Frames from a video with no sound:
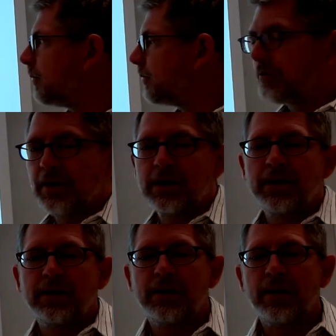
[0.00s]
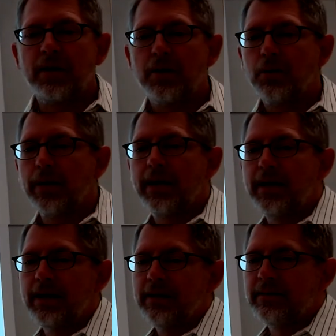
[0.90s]
First thing you need to know
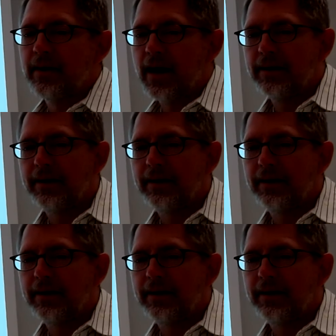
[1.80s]
is that